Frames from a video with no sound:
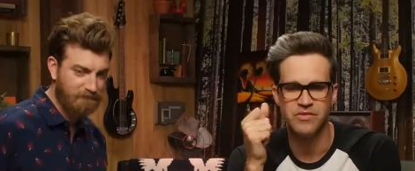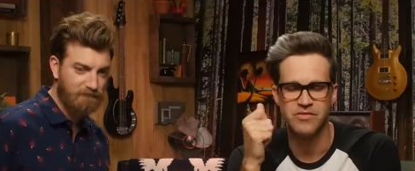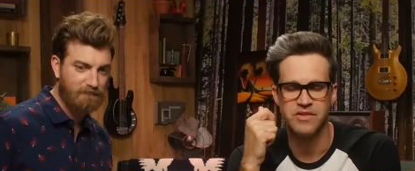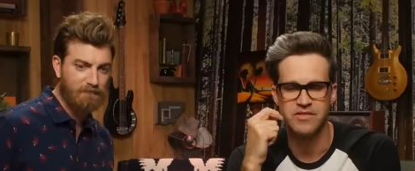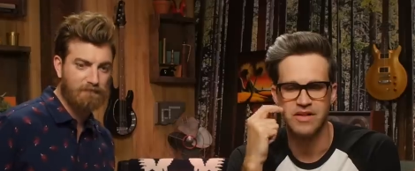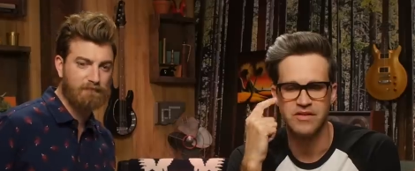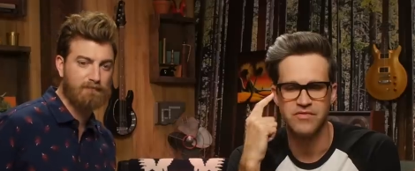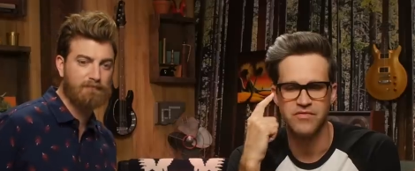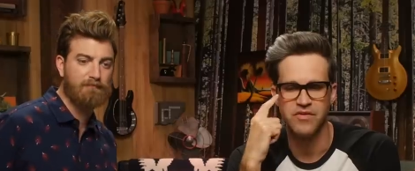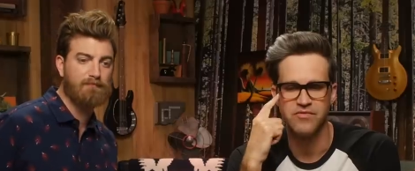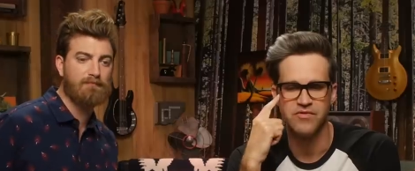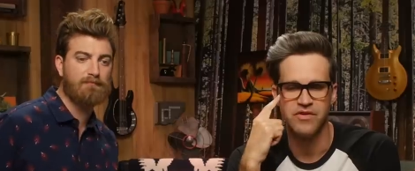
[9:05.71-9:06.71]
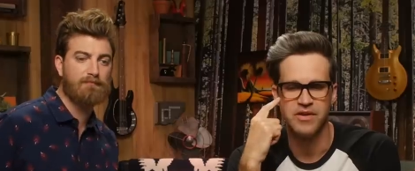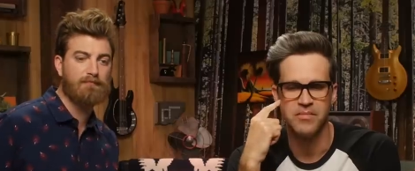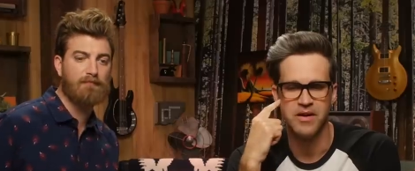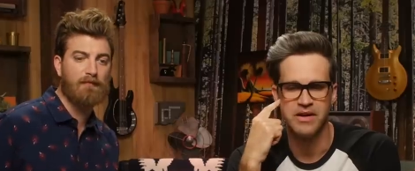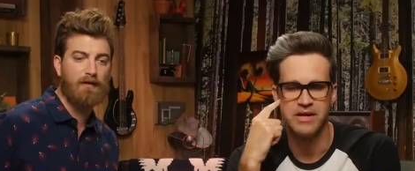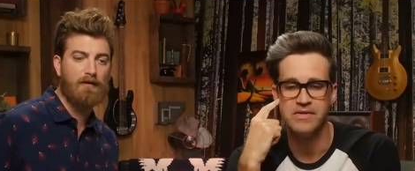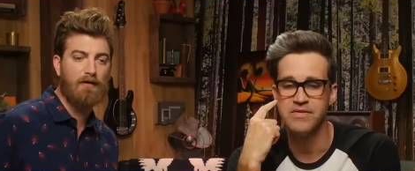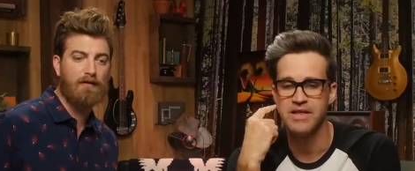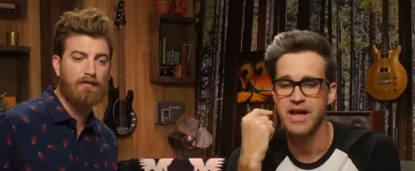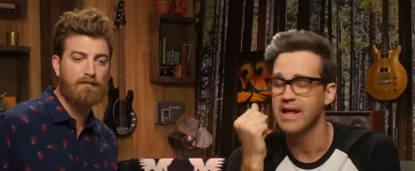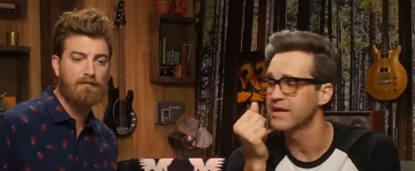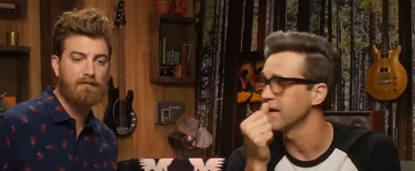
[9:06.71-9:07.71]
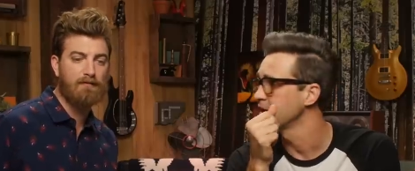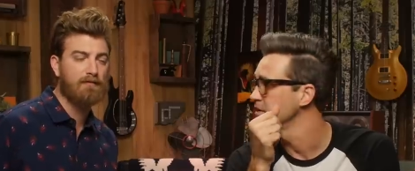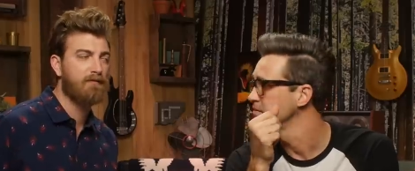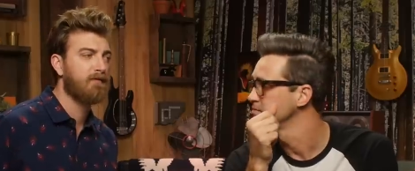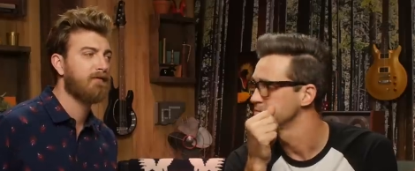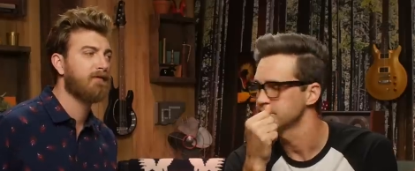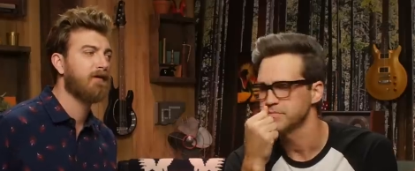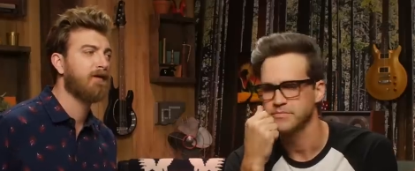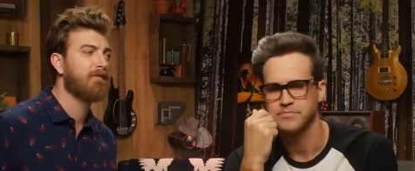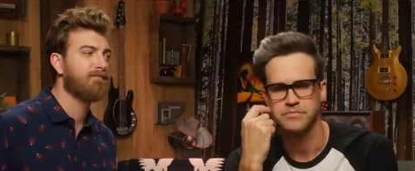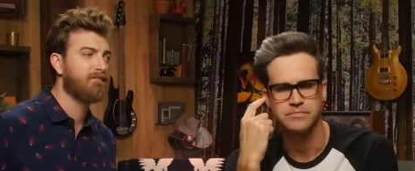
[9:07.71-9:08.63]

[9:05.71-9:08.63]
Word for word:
Speaker 1: don't think that's fun for anybody, even the alligator. Okay.